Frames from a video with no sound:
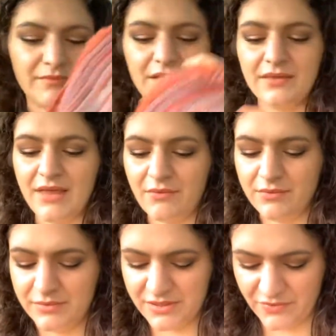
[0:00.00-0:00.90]
that
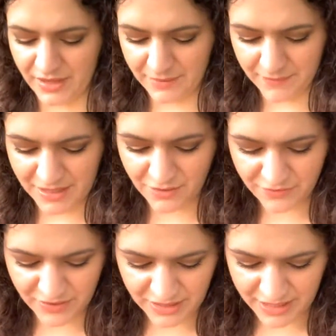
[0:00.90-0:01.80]
one was fun. I don't
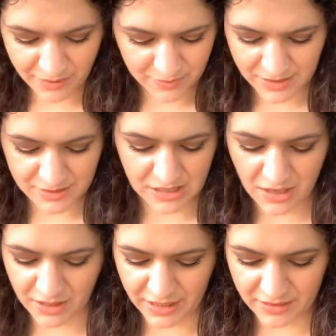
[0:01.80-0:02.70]
feel like it was a
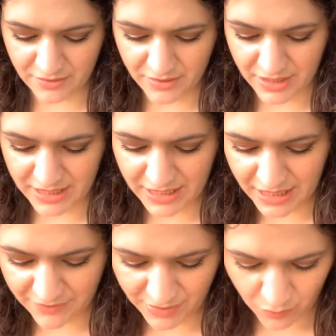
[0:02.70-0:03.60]
slog either. The knitting
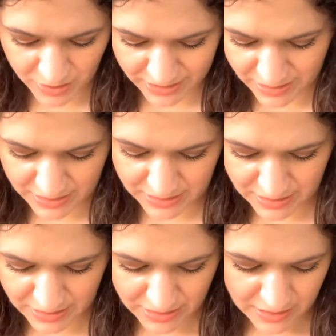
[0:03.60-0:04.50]
of it wasn't
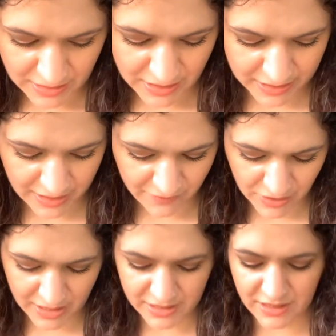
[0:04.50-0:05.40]
like never
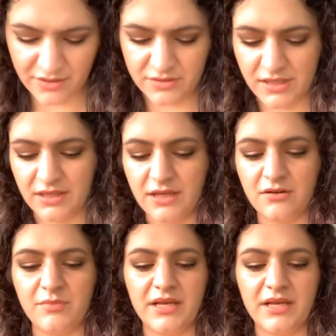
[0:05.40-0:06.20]
ending. There's a little